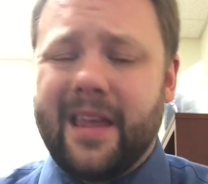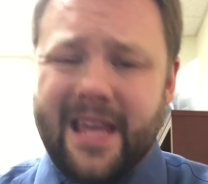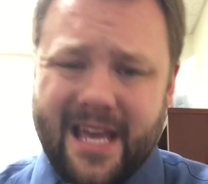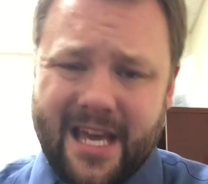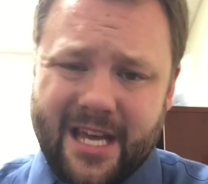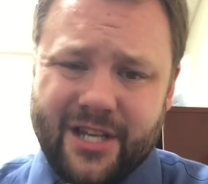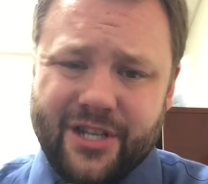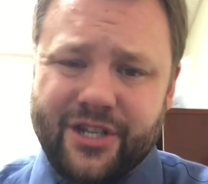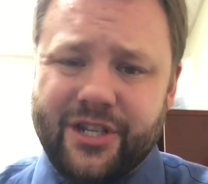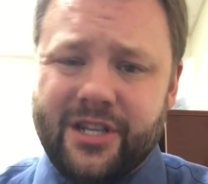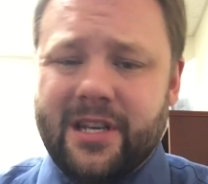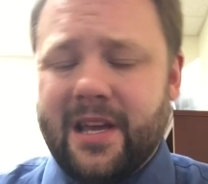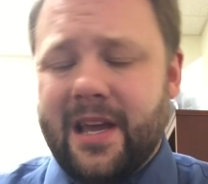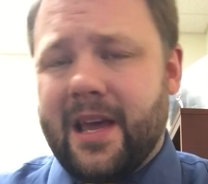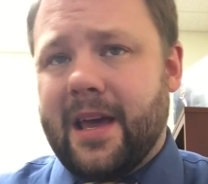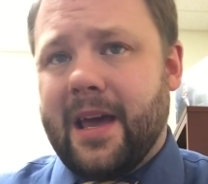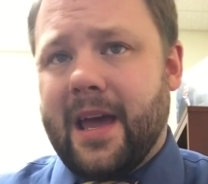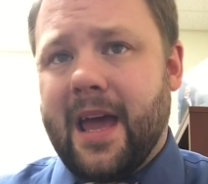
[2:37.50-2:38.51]
ish.
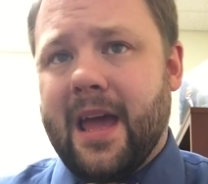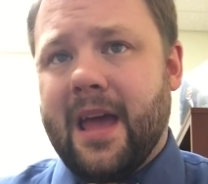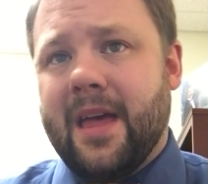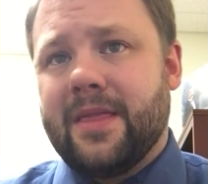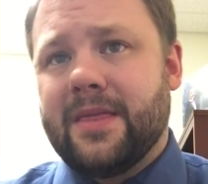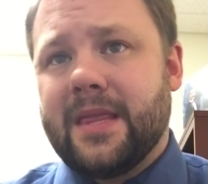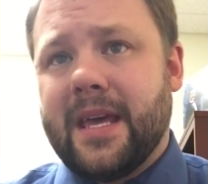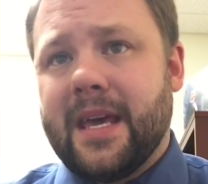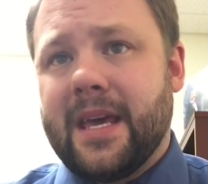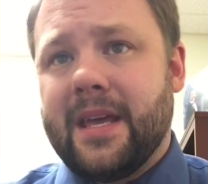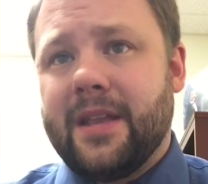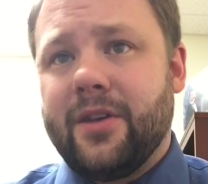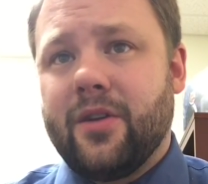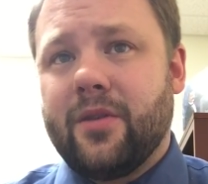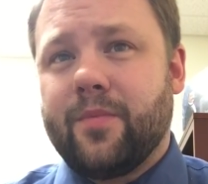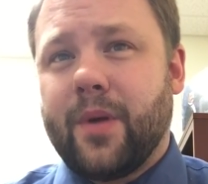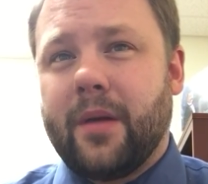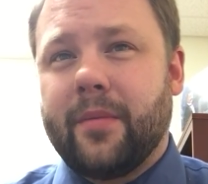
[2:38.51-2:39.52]
And then
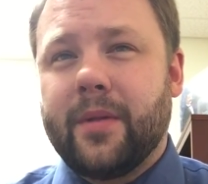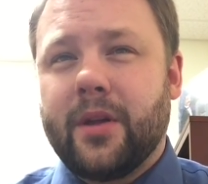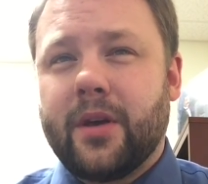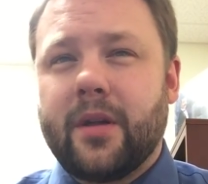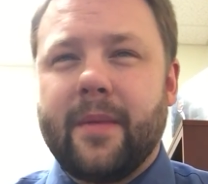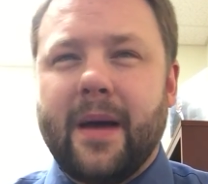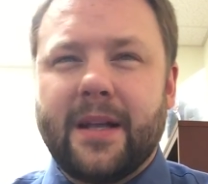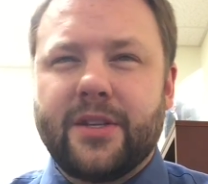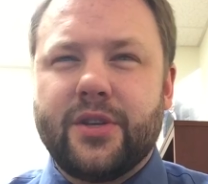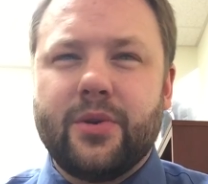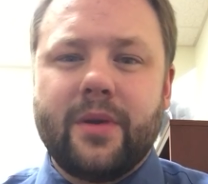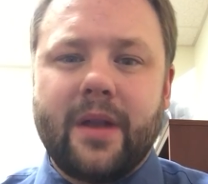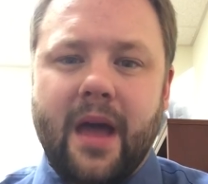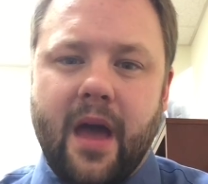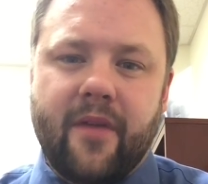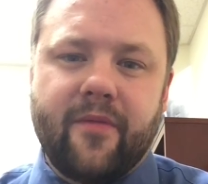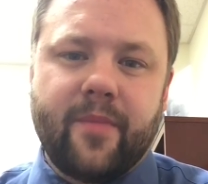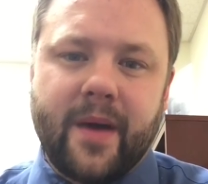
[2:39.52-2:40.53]
you're probably looking about
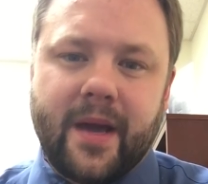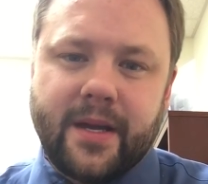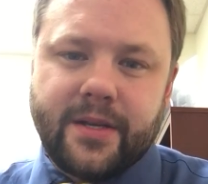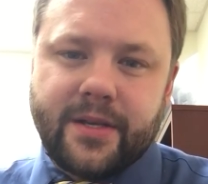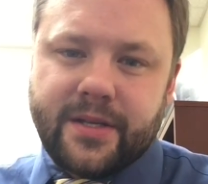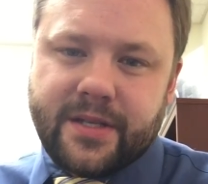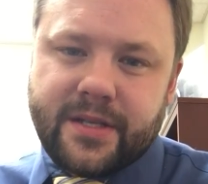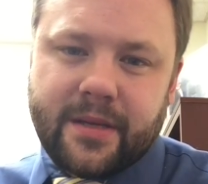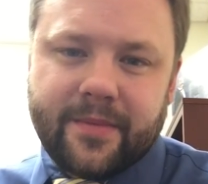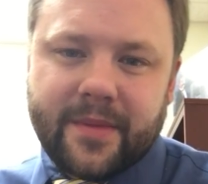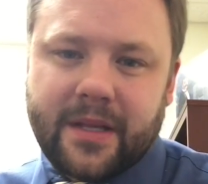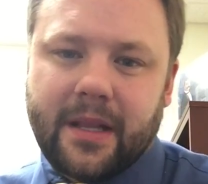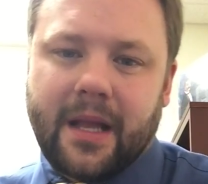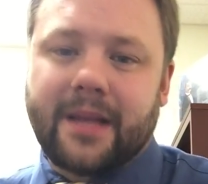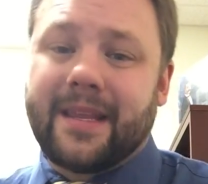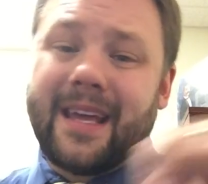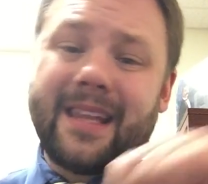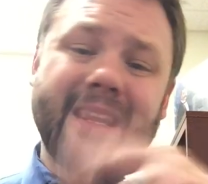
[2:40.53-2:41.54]
2.5 pages, something
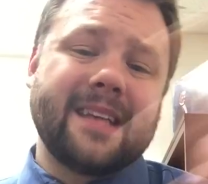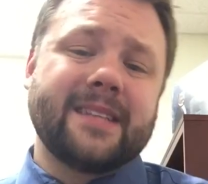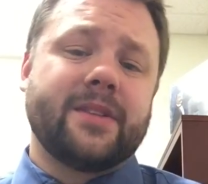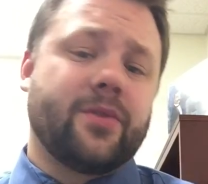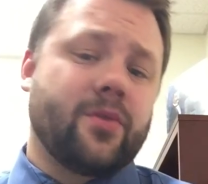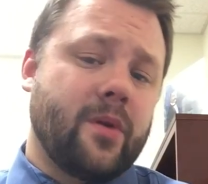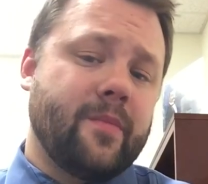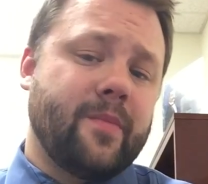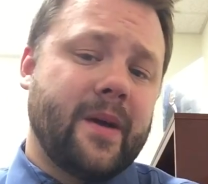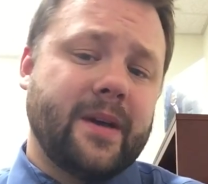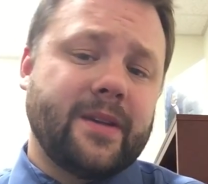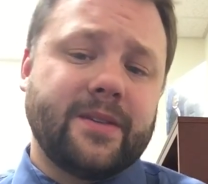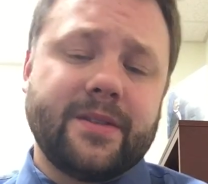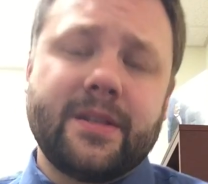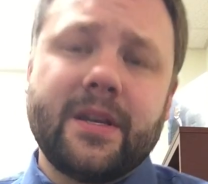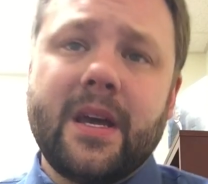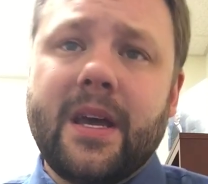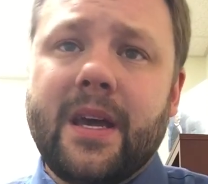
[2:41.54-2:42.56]
like that. Less than 3
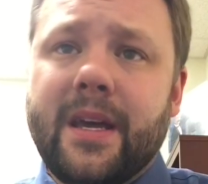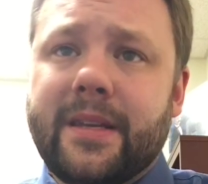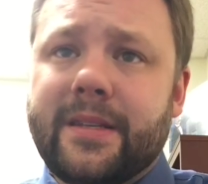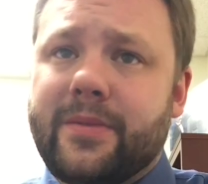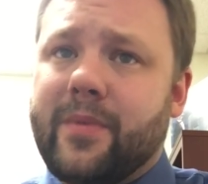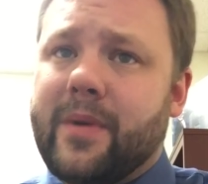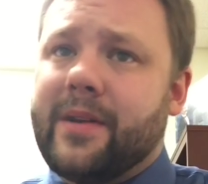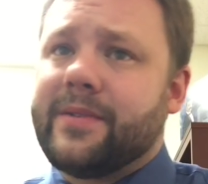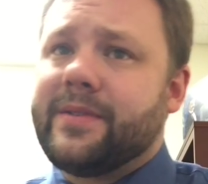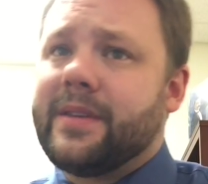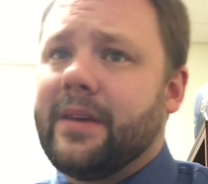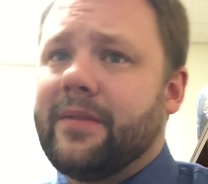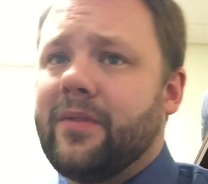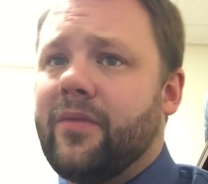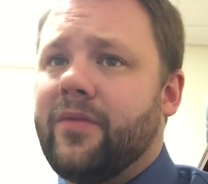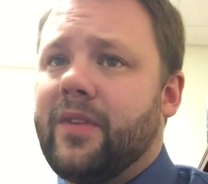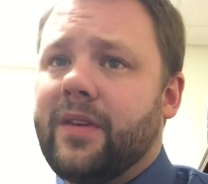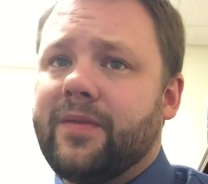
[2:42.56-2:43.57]
pages is around
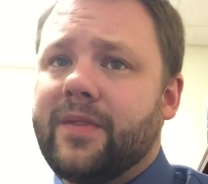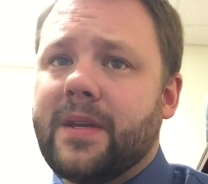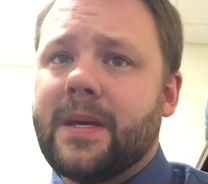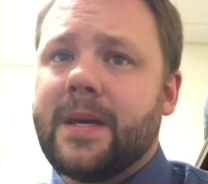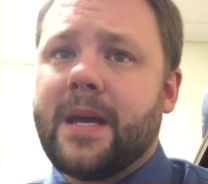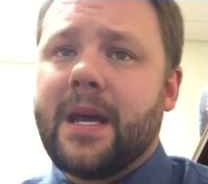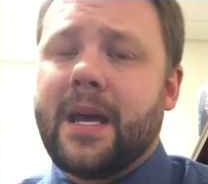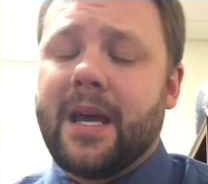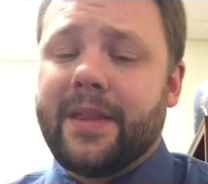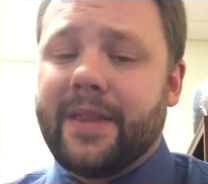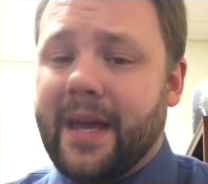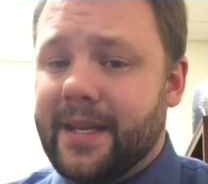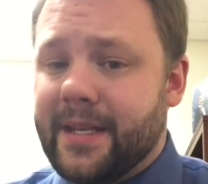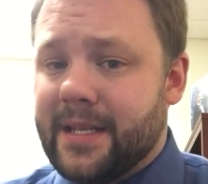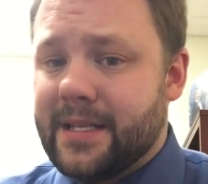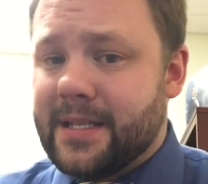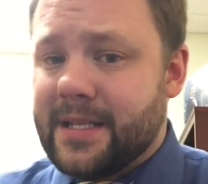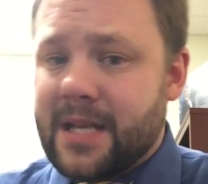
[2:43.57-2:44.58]
750. And
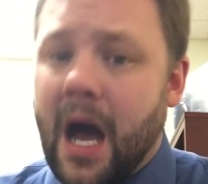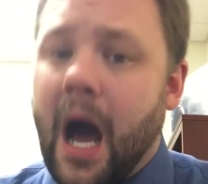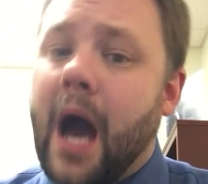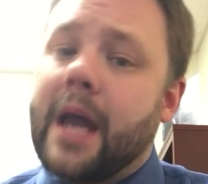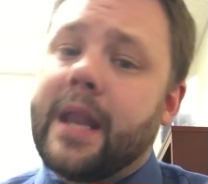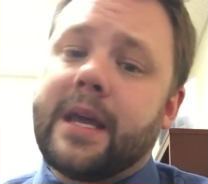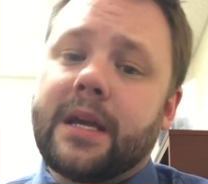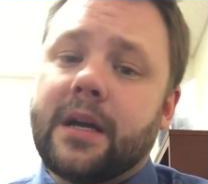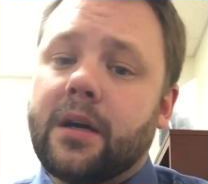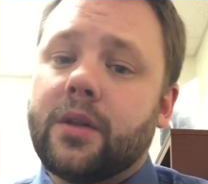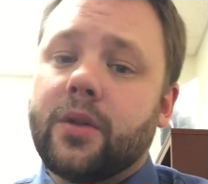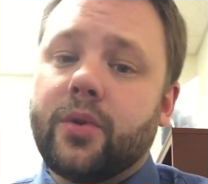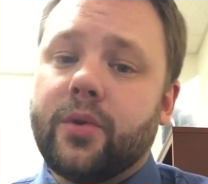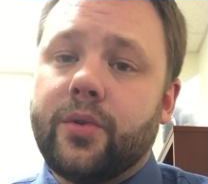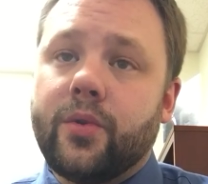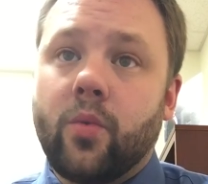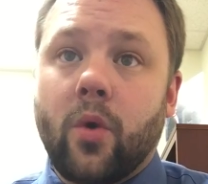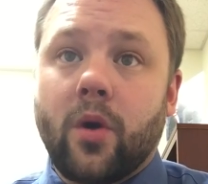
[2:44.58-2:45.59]
that does not
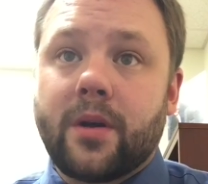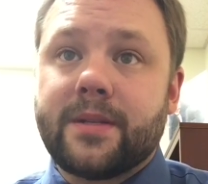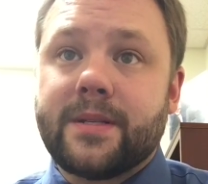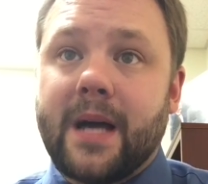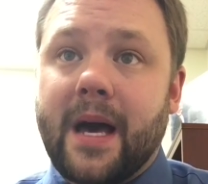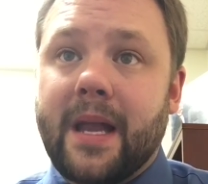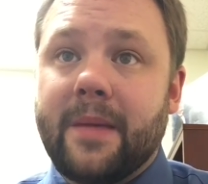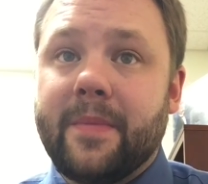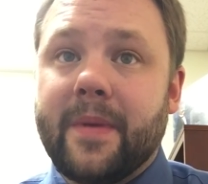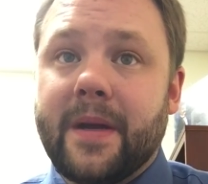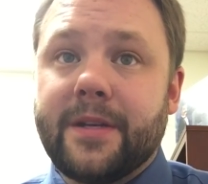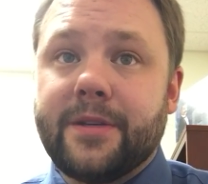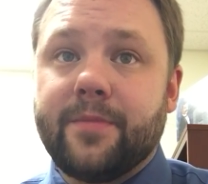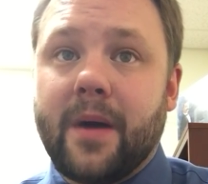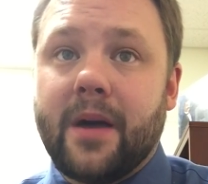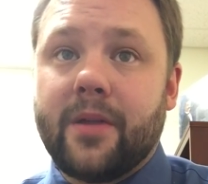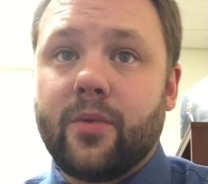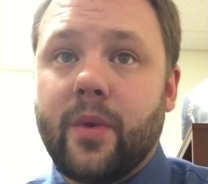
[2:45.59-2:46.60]
include the works cited
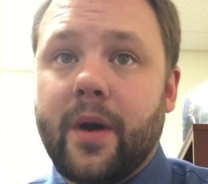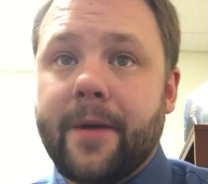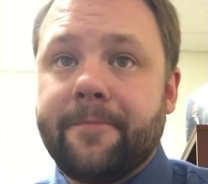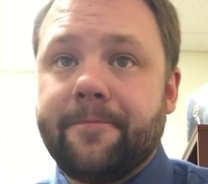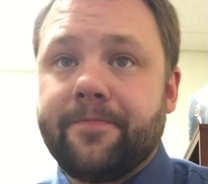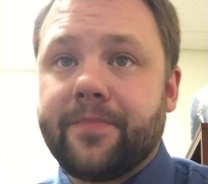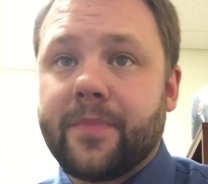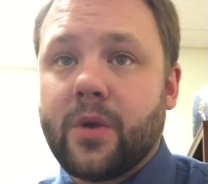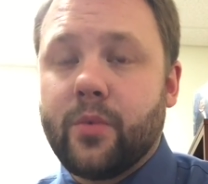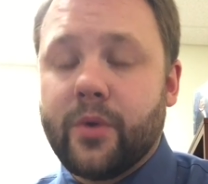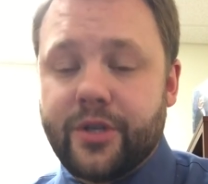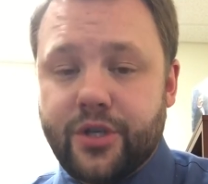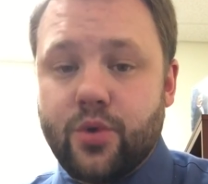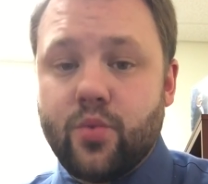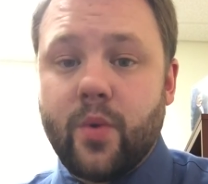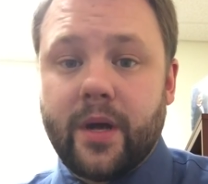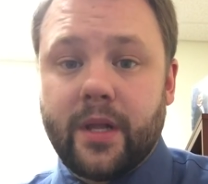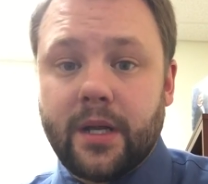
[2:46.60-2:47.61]
page, by the way,
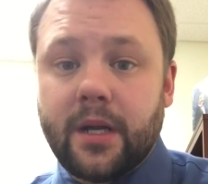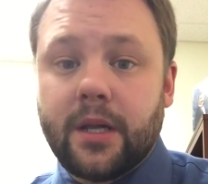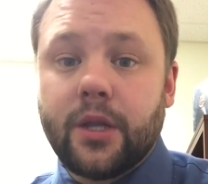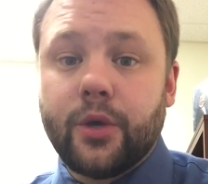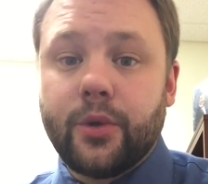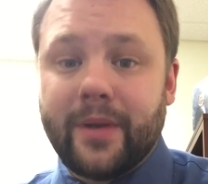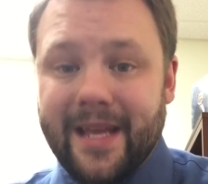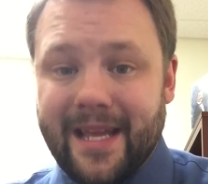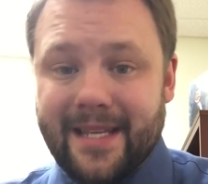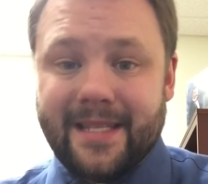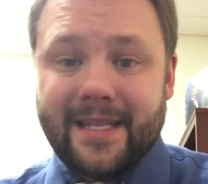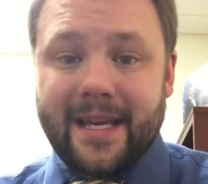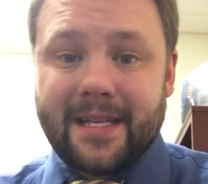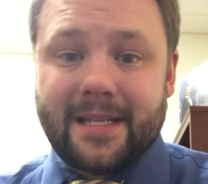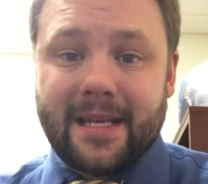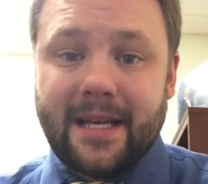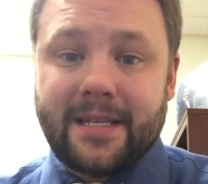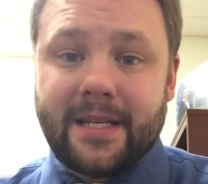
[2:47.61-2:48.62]
which you will include
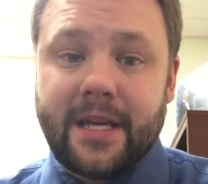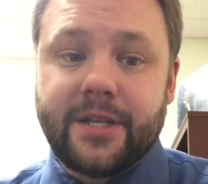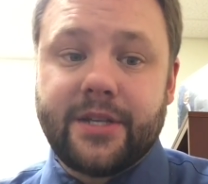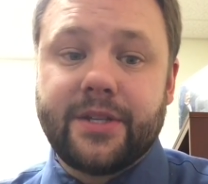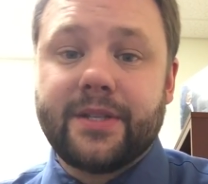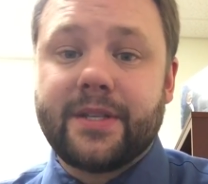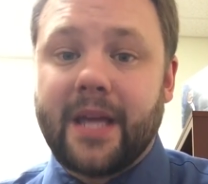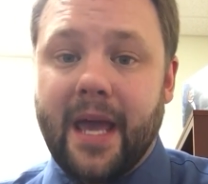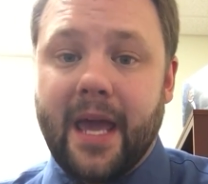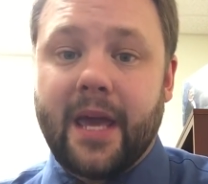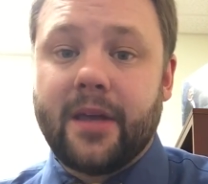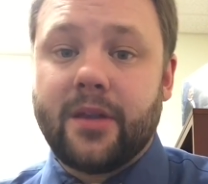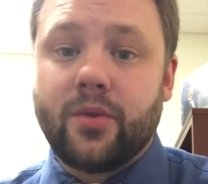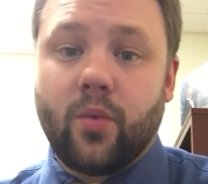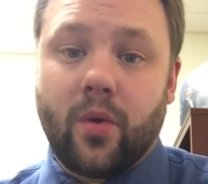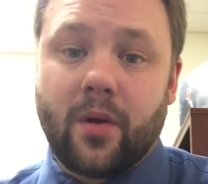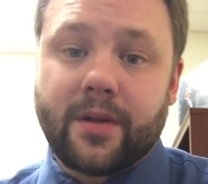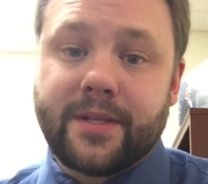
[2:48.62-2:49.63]
in-text citations
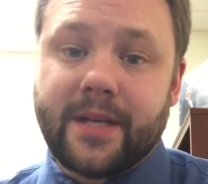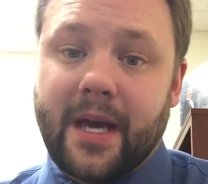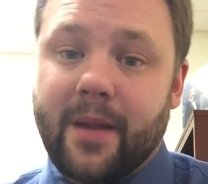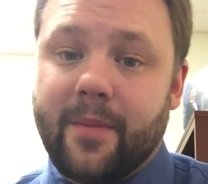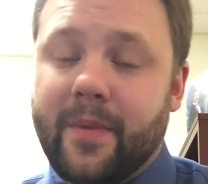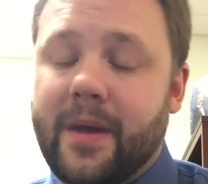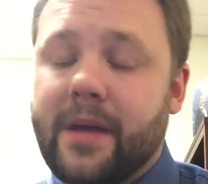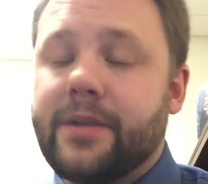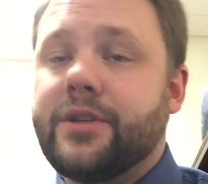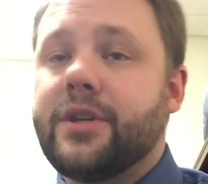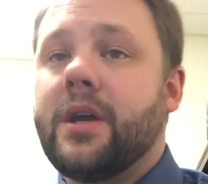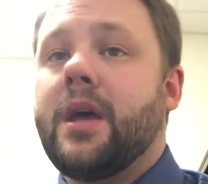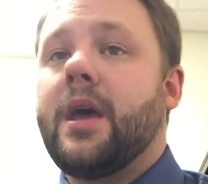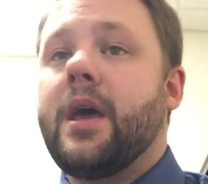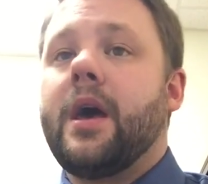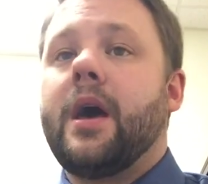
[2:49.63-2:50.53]
and the works cited page.